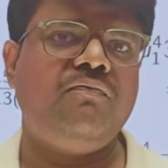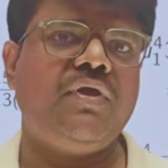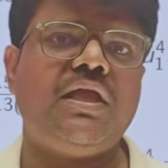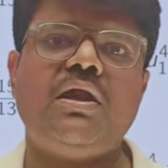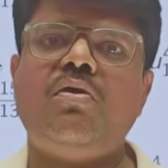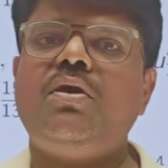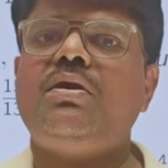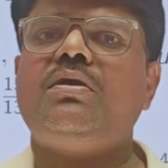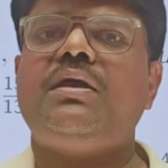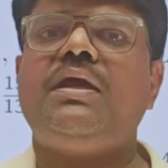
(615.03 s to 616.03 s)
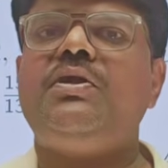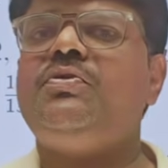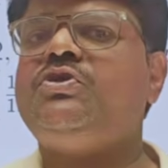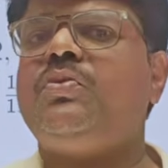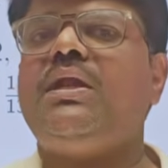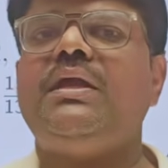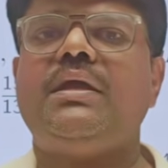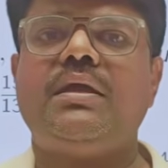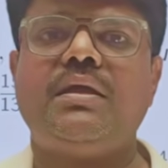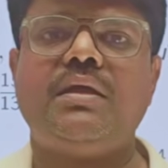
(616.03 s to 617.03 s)
we cannot
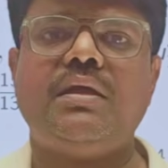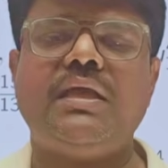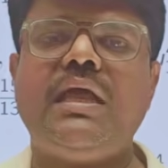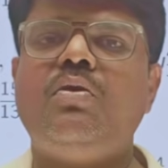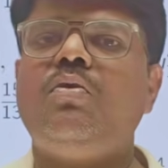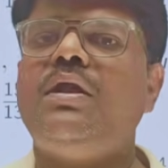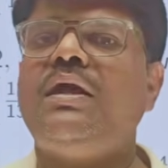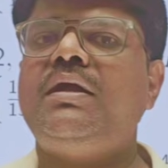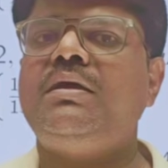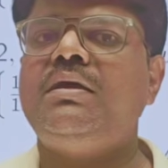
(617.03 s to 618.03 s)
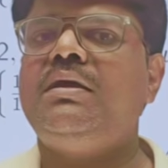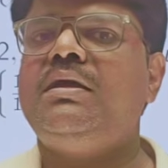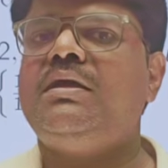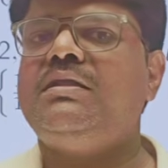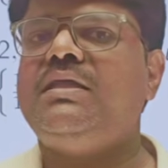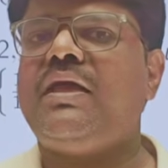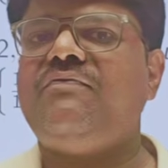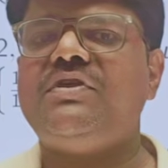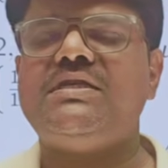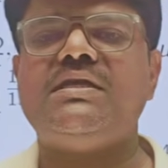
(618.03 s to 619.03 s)
individually calculate the
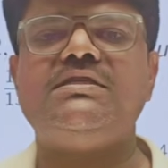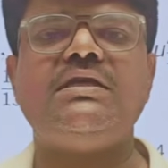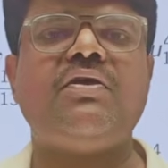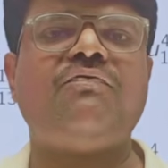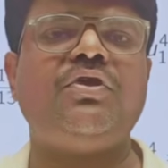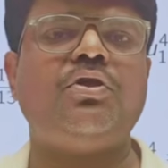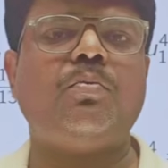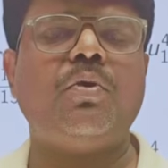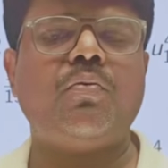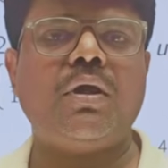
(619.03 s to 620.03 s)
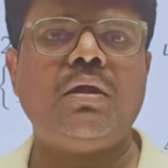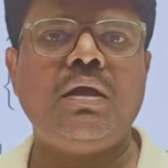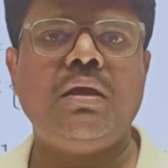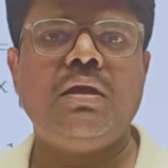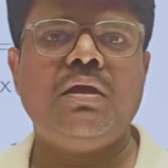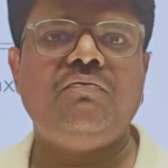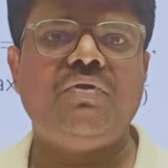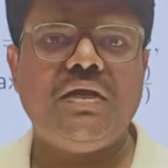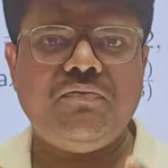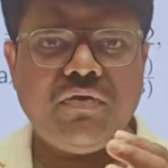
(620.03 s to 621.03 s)
efficiency of DMU1.
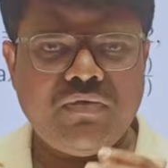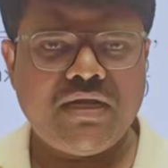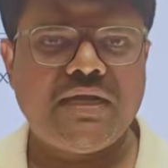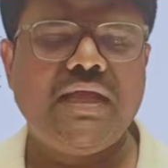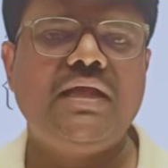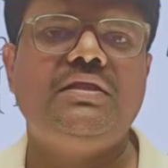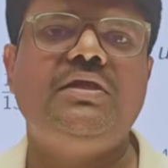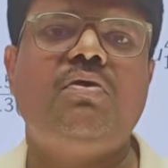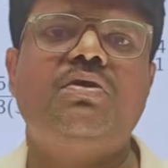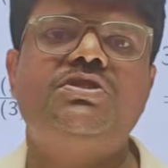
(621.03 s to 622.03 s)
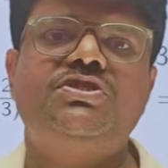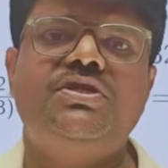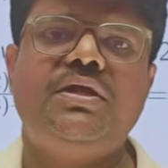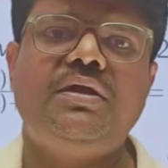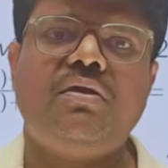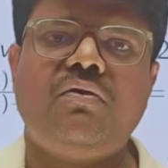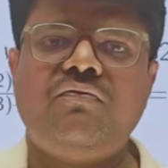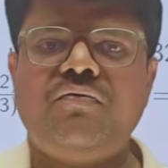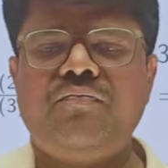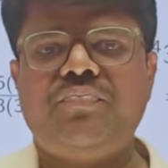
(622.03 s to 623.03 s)
We will take the constant
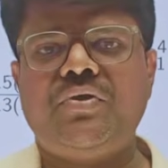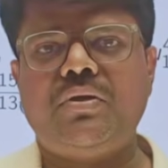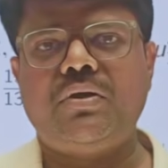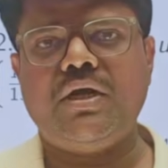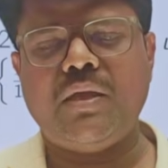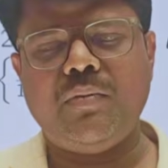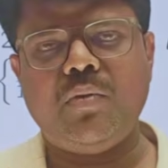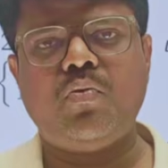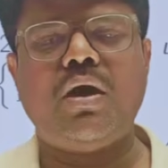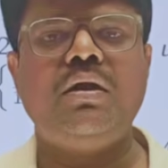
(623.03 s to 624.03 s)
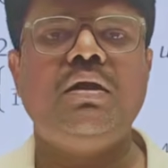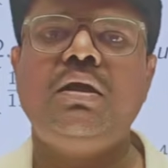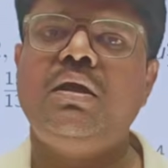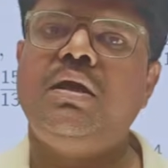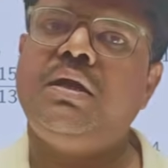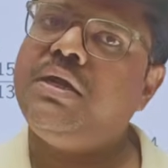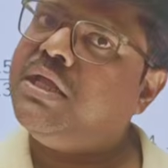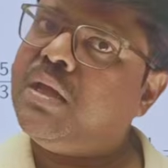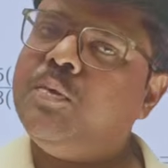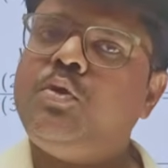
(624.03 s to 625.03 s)
of DMU1,
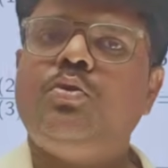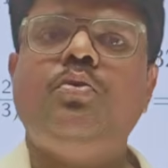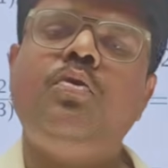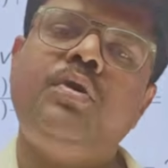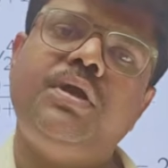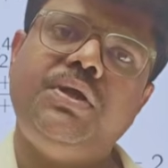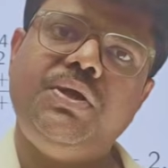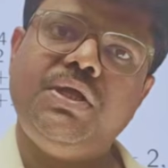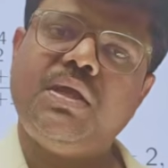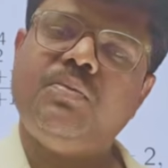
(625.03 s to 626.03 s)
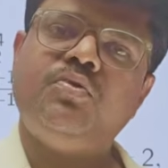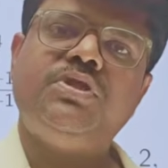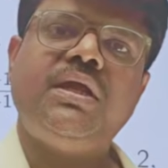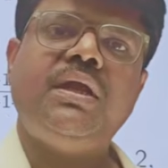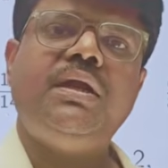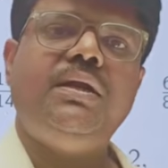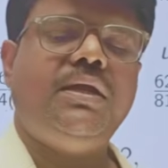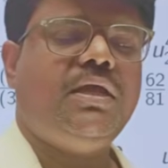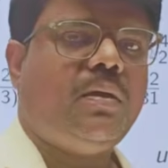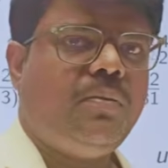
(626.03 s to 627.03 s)
DMU2, DMU3,
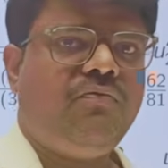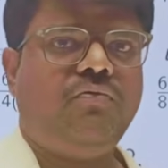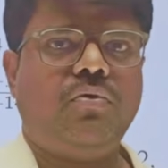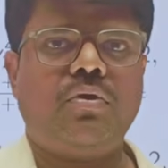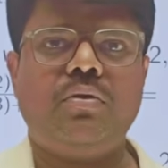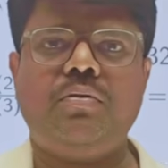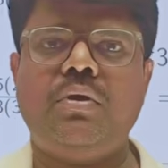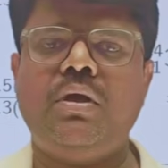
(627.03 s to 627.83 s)
DMU4.